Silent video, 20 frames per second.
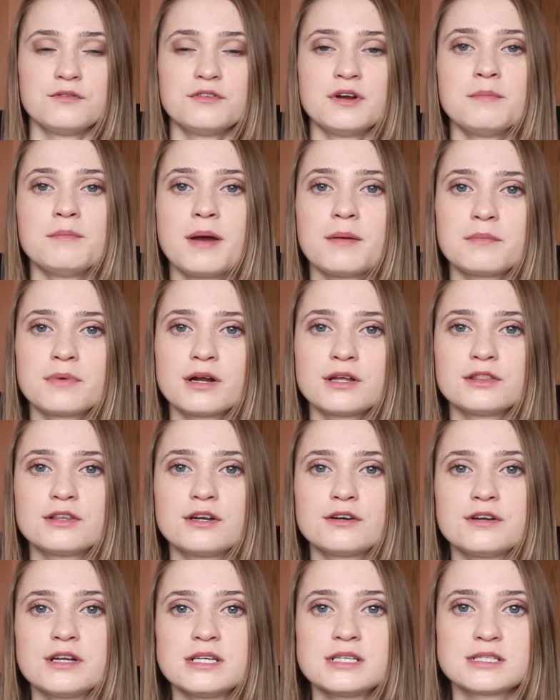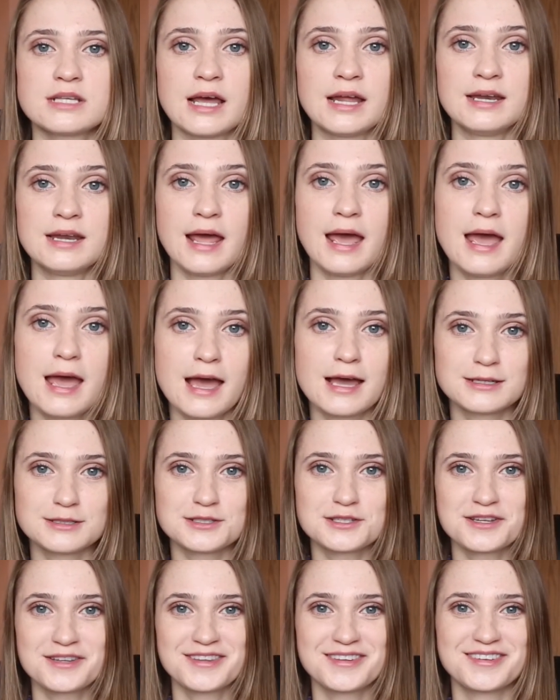Remember, there is an
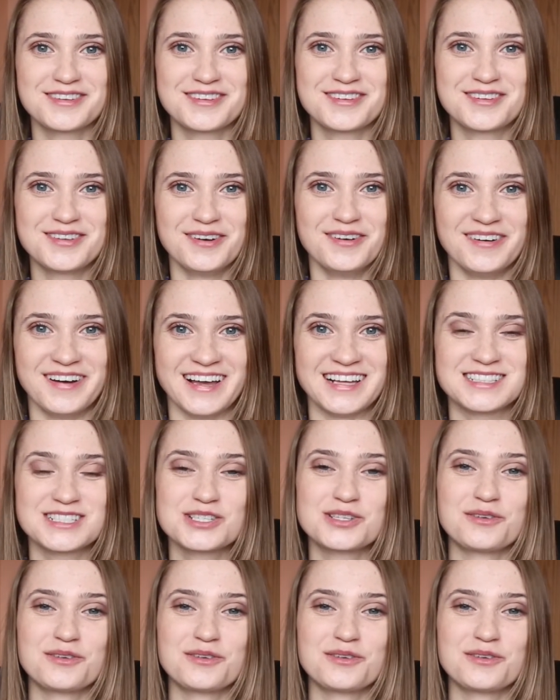end to it.